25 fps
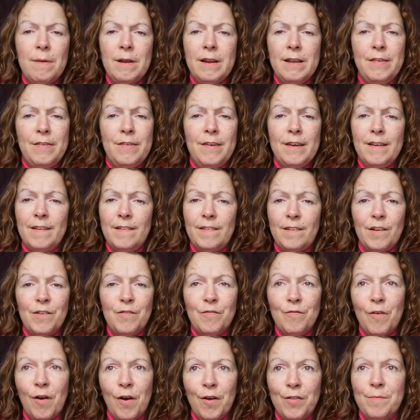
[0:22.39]
many things
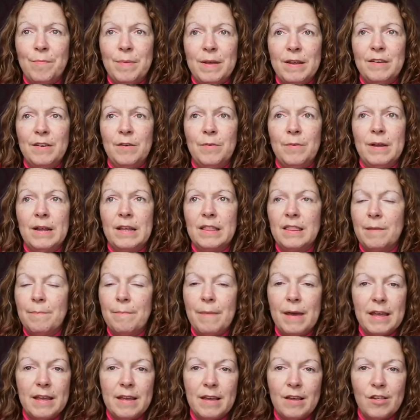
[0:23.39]
I'd rather be doing
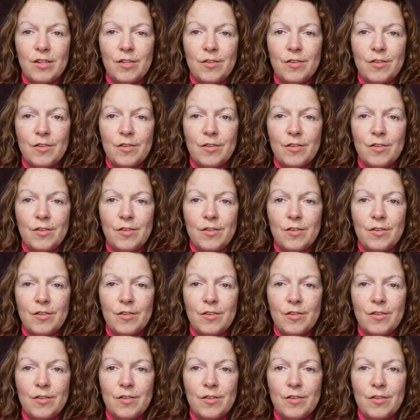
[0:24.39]
than making